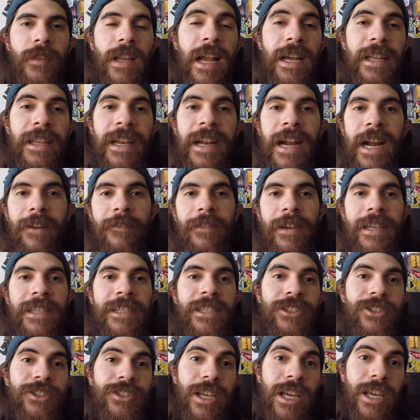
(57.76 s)
didn't have
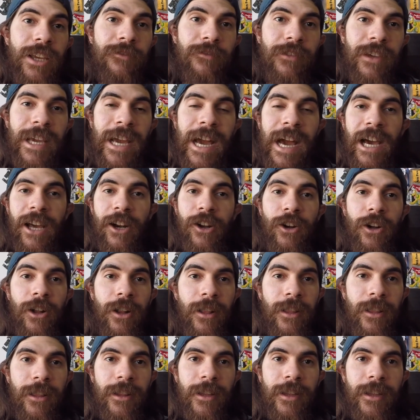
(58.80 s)
any chafing at
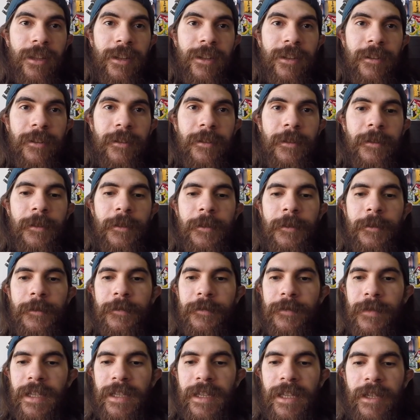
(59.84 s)
all.
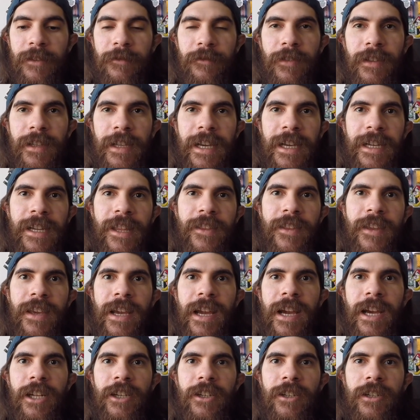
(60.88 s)
I didn't feel anything
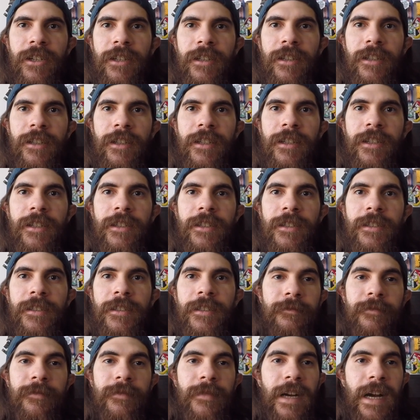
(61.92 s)
at all.
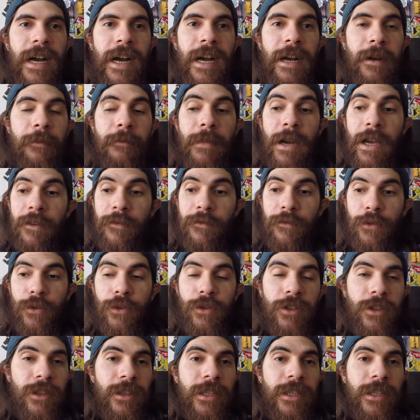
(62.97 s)
My foot